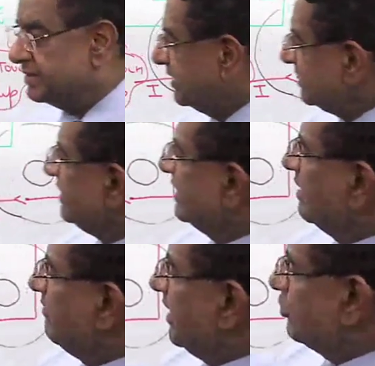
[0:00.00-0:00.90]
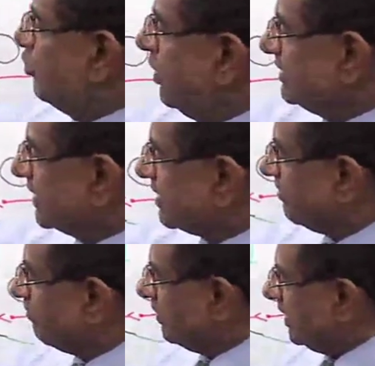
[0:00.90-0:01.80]
this gentleman who has a
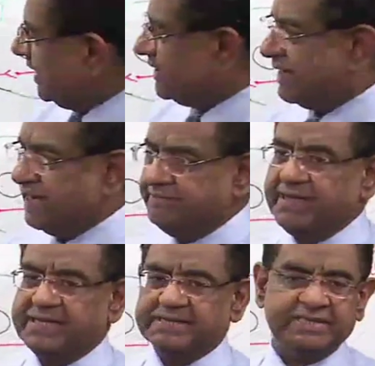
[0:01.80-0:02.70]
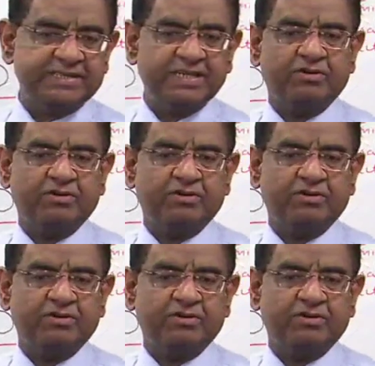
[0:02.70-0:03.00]
complete hemianesthesia